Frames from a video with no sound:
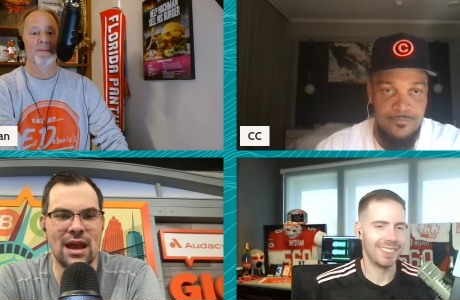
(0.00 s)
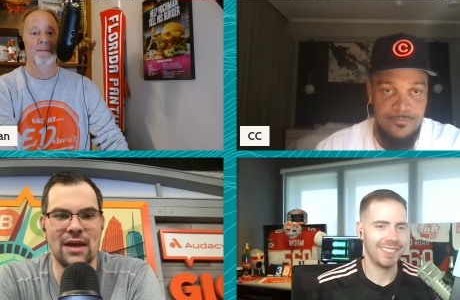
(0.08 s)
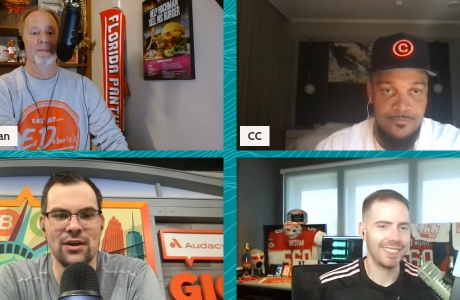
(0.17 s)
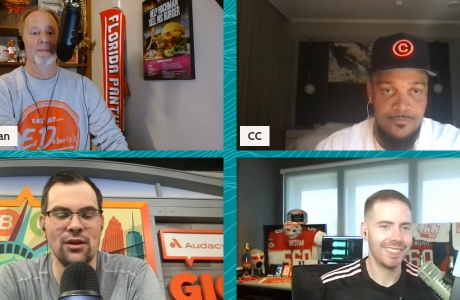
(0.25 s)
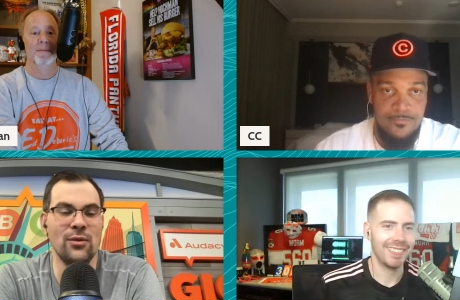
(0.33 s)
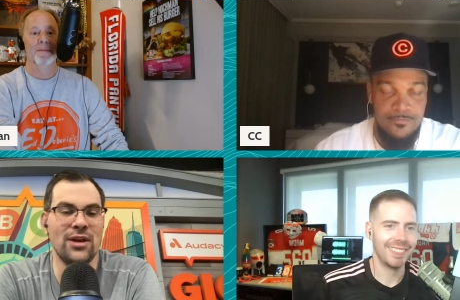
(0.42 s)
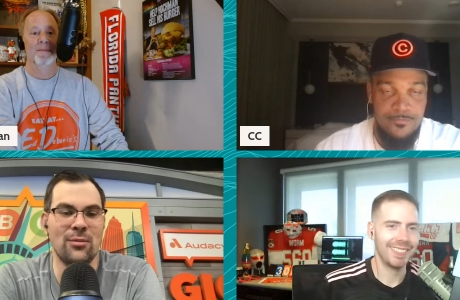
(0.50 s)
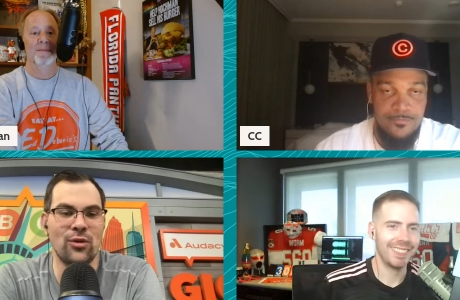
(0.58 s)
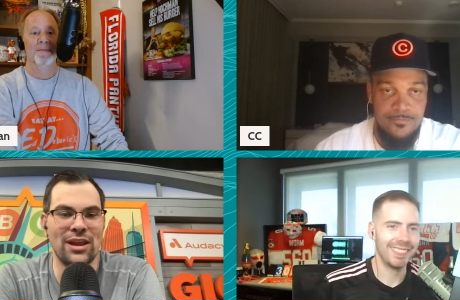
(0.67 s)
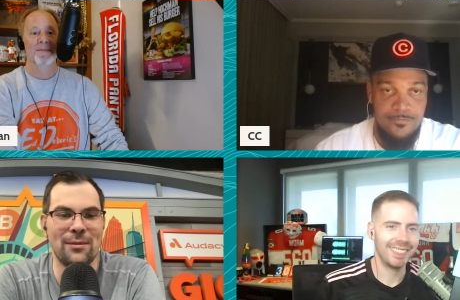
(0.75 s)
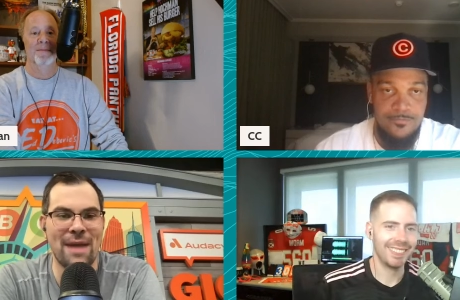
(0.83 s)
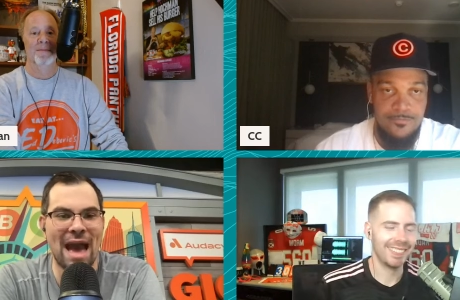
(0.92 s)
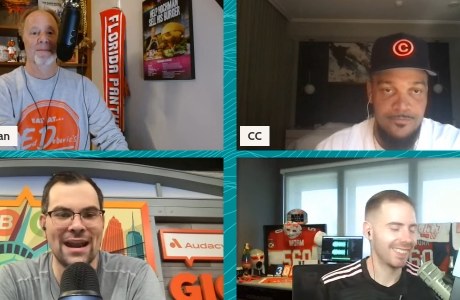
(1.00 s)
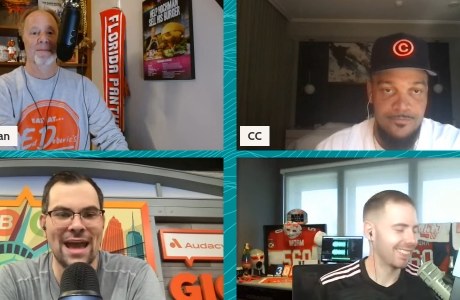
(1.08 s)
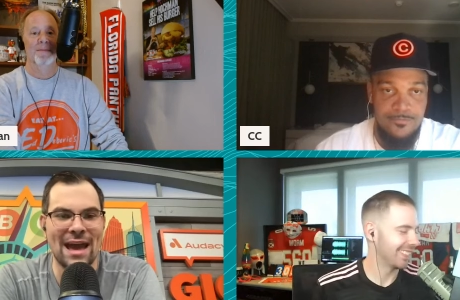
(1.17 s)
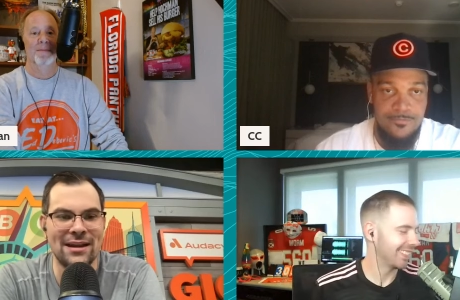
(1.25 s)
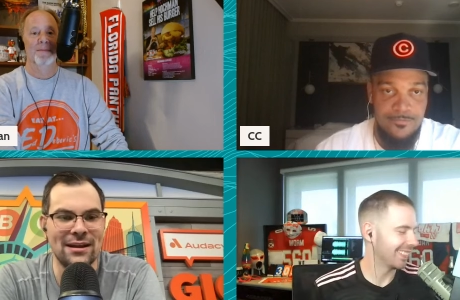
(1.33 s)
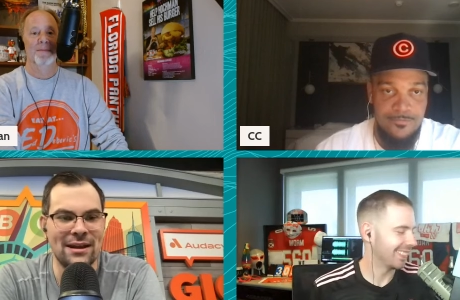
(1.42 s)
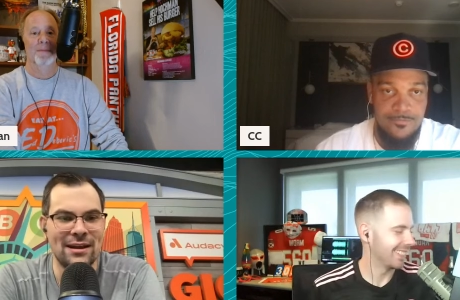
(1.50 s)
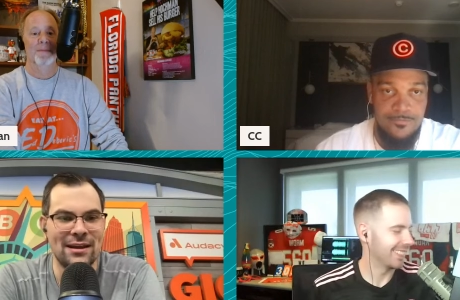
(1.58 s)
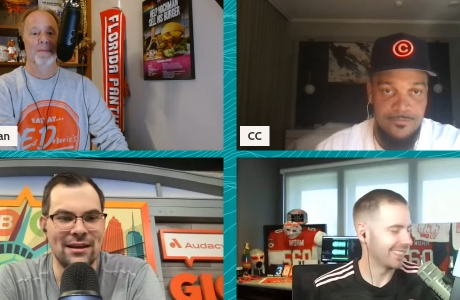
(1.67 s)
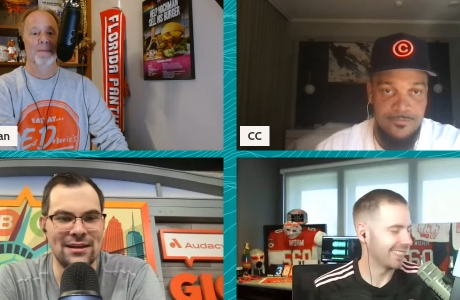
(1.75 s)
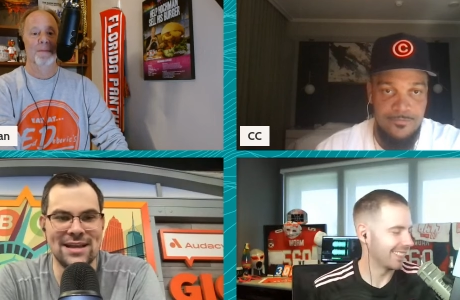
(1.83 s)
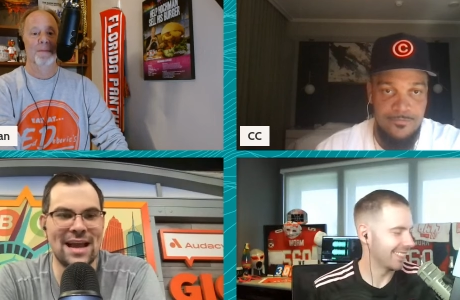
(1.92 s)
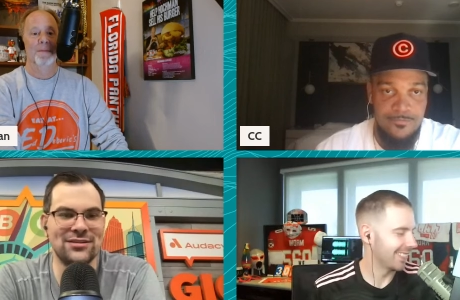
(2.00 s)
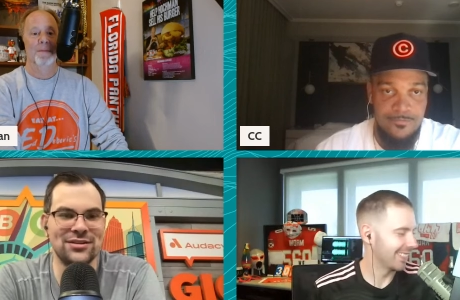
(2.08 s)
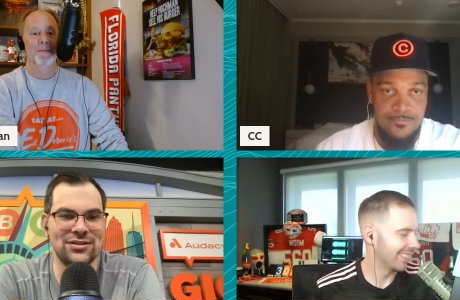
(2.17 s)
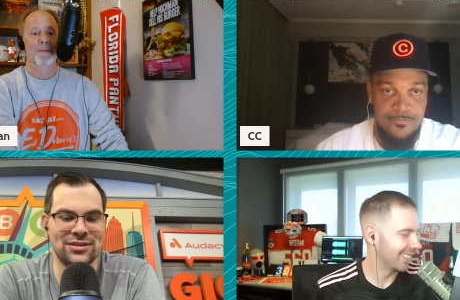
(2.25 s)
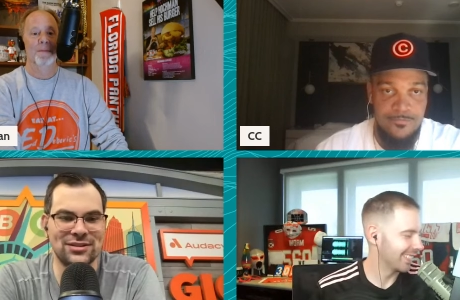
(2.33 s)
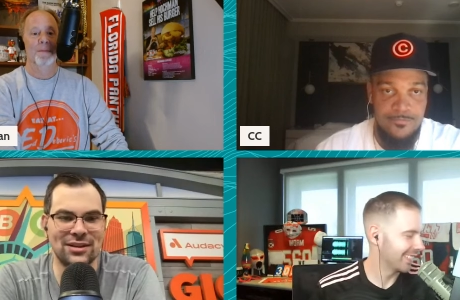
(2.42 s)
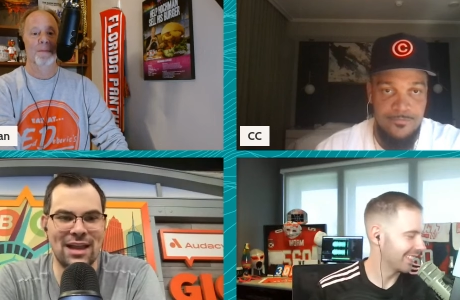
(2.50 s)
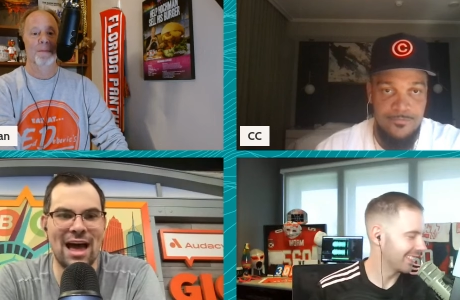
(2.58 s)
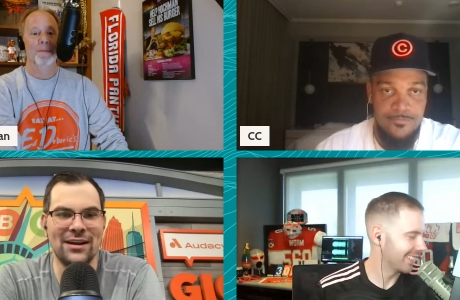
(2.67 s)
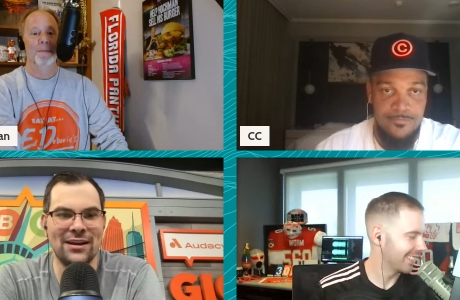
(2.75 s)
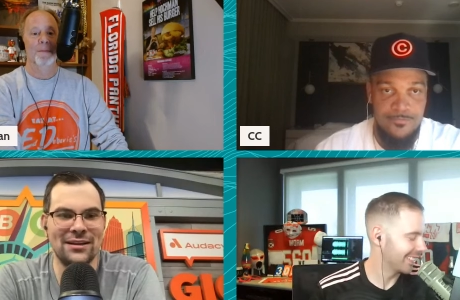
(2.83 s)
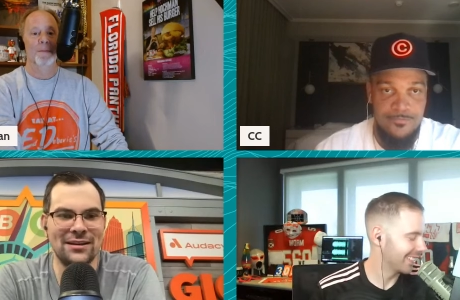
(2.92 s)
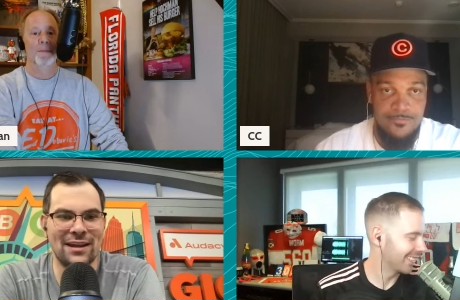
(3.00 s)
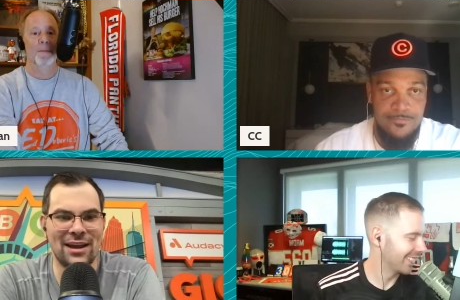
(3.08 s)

Speaker 1: Uh, the only one I'm really mad at is actually just Solana.